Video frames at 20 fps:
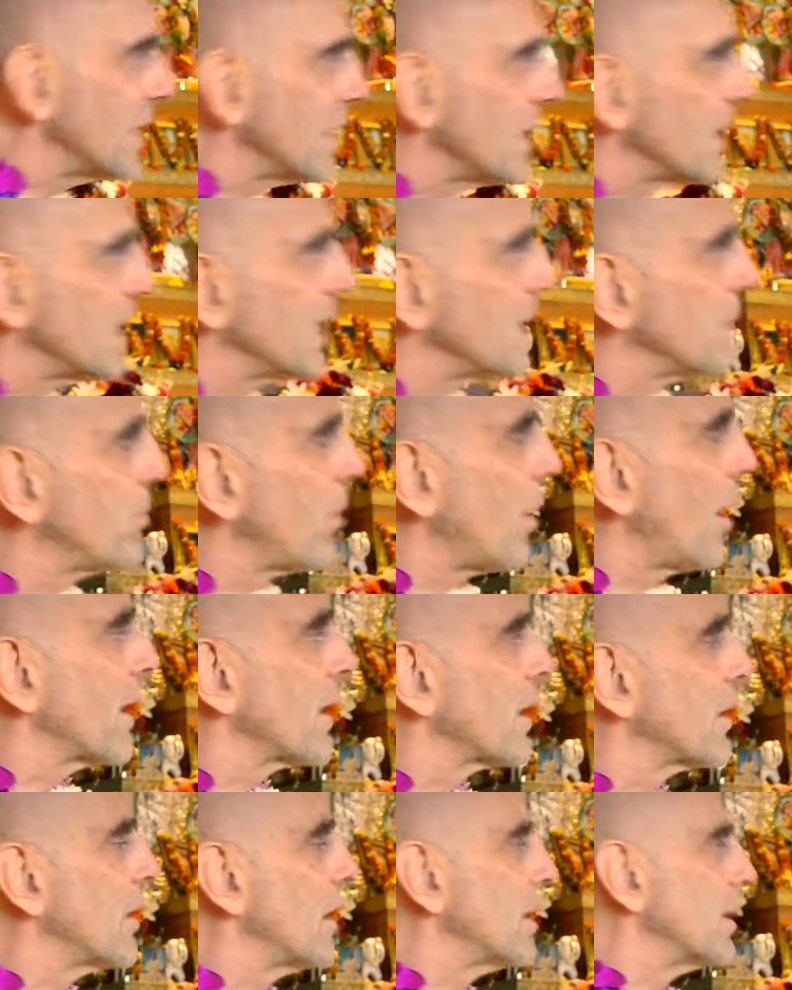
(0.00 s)
he
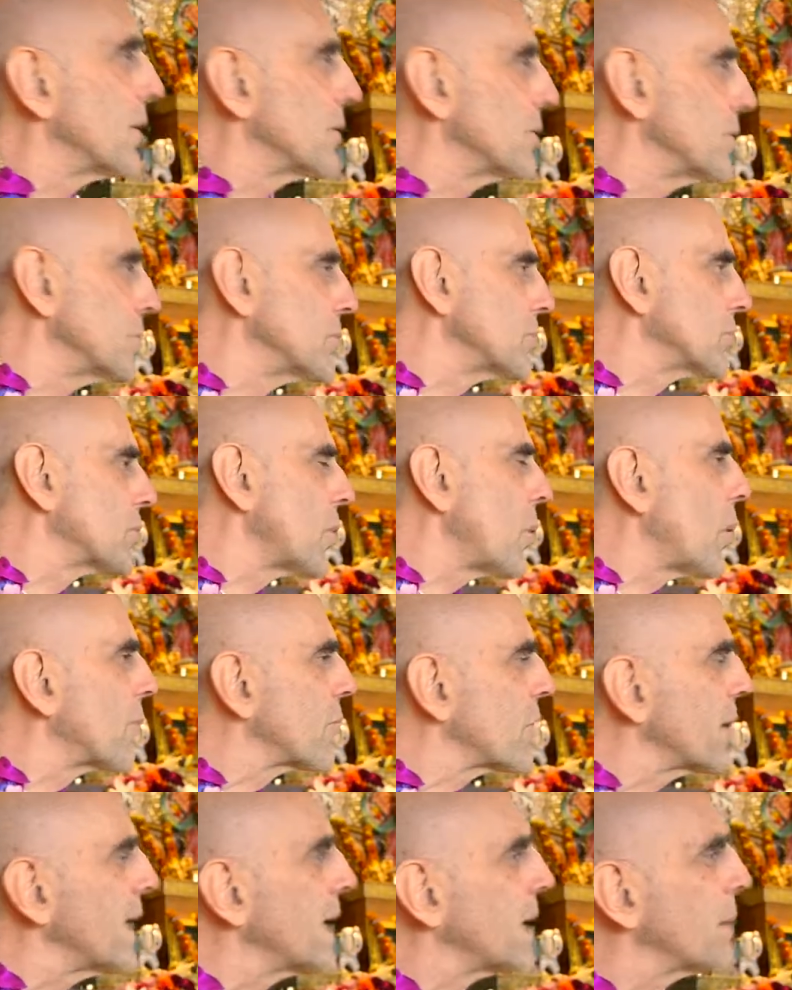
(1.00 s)
bought a used
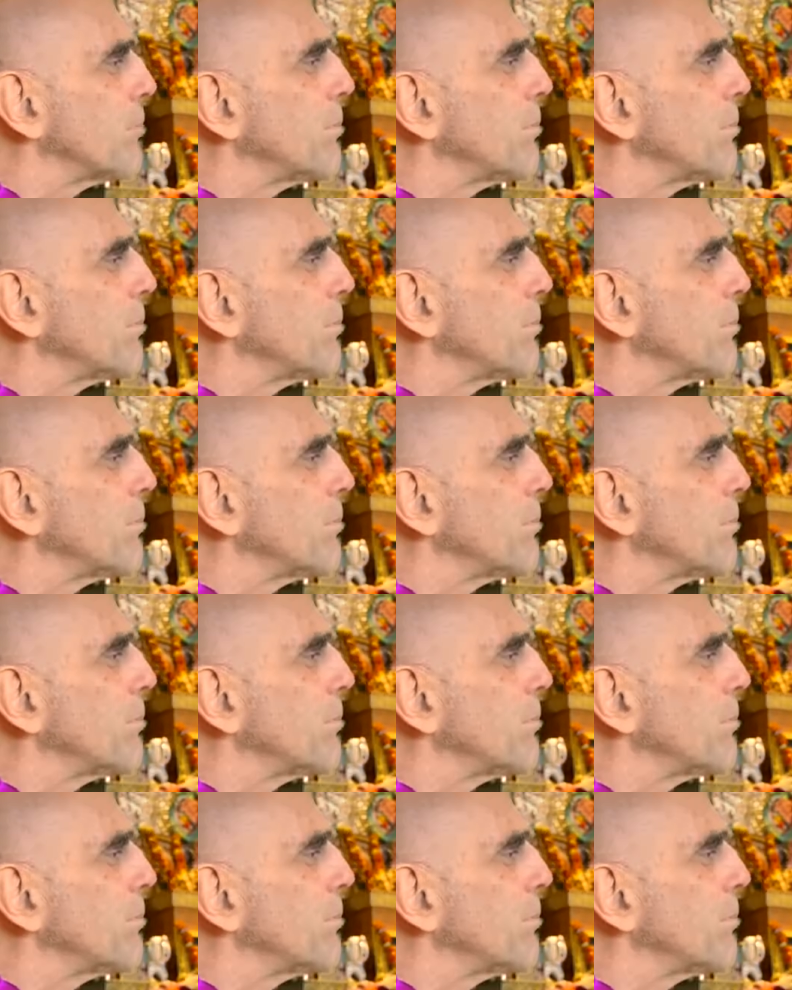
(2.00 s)
overhead